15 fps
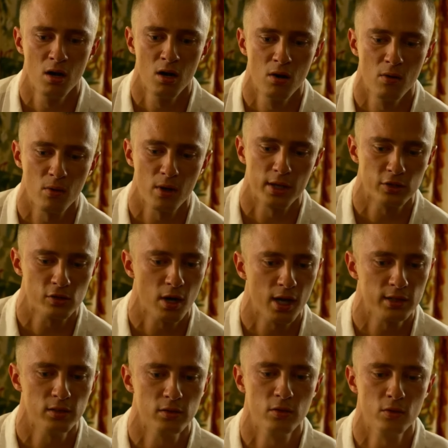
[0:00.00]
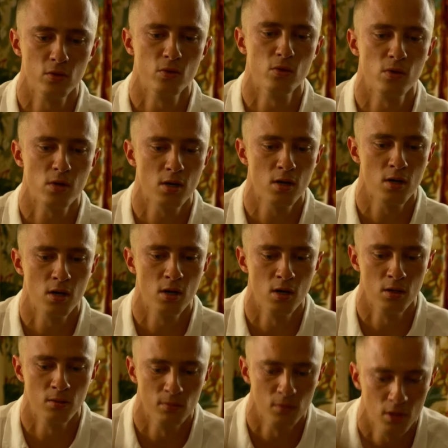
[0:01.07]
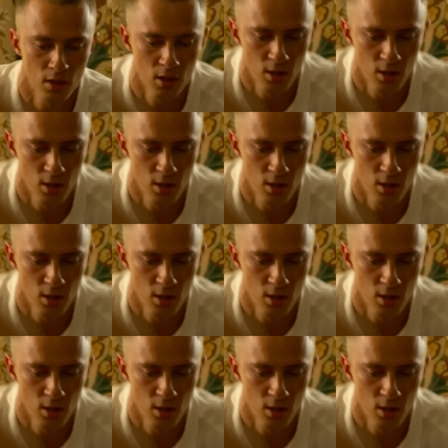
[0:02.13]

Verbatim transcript: what I tried to do, um,